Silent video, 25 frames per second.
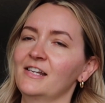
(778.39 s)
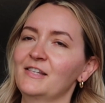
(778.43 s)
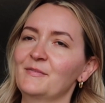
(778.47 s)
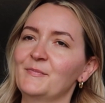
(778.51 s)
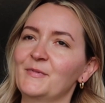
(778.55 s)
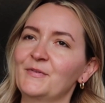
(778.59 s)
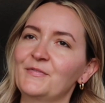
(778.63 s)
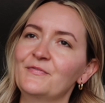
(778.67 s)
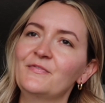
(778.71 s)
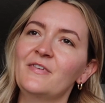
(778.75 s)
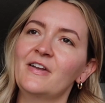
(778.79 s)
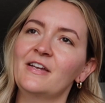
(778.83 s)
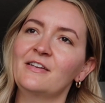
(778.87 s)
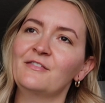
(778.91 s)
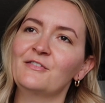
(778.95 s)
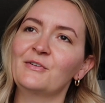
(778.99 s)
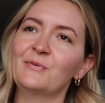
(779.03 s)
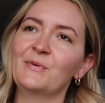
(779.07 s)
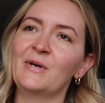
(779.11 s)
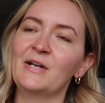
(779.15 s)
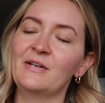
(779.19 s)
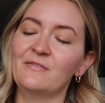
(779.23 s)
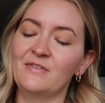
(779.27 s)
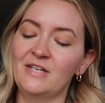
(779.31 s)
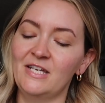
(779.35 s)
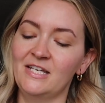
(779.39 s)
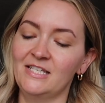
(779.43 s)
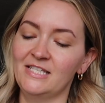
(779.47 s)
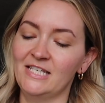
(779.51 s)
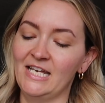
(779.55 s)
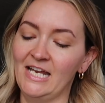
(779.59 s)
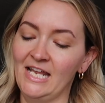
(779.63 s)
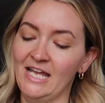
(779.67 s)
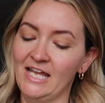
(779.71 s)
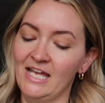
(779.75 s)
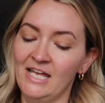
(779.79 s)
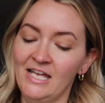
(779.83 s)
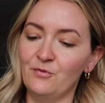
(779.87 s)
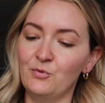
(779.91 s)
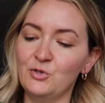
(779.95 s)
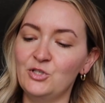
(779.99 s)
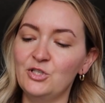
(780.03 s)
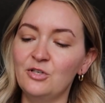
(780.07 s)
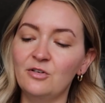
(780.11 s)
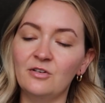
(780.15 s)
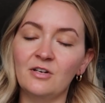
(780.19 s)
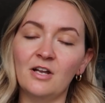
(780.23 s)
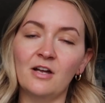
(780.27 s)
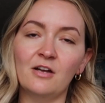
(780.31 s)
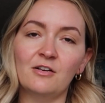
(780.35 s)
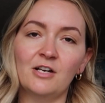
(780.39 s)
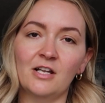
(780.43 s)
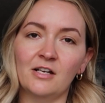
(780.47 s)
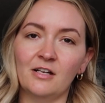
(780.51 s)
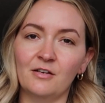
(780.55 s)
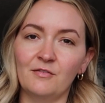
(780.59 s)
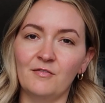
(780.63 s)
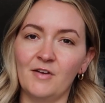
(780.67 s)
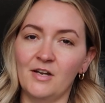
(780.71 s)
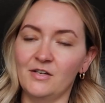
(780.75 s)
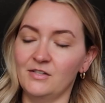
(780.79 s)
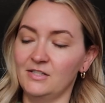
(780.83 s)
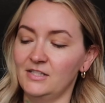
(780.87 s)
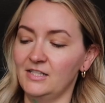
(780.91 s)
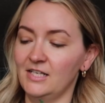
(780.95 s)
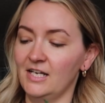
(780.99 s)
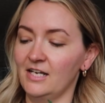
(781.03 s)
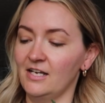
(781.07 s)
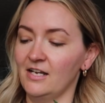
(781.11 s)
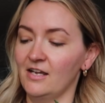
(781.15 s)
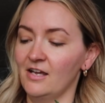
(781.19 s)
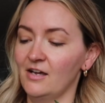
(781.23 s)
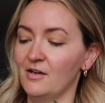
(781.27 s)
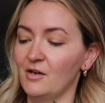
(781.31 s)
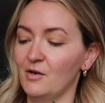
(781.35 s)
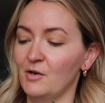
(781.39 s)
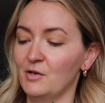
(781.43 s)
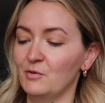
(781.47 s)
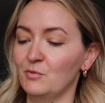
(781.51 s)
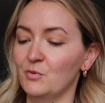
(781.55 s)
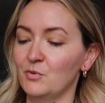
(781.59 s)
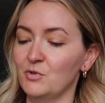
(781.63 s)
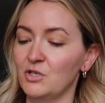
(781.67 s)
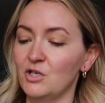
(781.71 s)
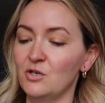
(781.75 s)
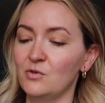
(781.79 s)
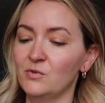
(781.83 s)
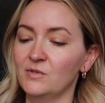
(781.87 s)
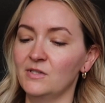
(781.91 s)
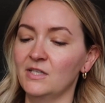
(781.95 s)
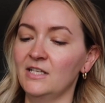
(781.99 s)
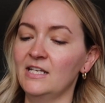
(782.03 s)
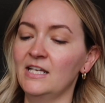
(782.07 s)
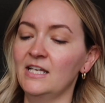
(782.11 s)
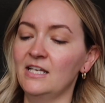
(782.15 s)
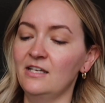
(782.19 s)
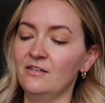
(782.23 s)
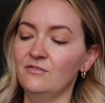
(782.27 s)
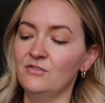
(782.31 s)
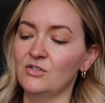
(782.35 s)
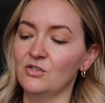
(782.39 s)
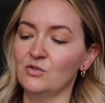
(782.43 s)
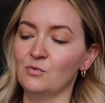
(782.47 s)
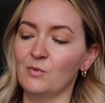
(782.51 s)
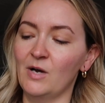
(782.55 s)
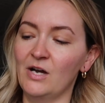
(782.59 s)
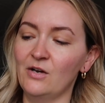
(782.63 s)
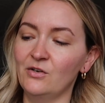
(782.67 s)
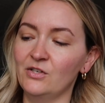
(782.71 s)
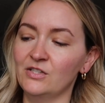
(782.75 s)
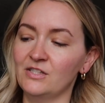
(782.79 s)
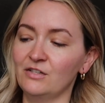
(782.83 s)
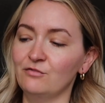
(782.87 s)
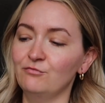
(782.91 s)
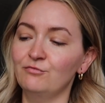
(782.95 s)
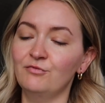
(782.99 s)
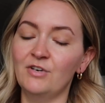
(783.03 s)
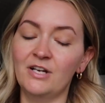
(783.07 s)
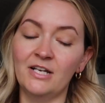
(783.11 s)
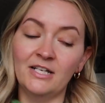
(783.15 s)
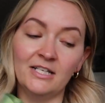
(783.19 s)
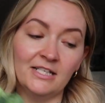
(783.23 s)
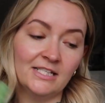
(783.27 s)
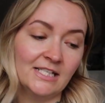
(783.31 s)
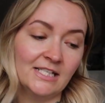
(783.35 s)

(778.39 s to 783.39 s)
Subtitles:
It's my favourite way of eating it. If we're doing like a roast dinner, I will use the leaves as well because they're really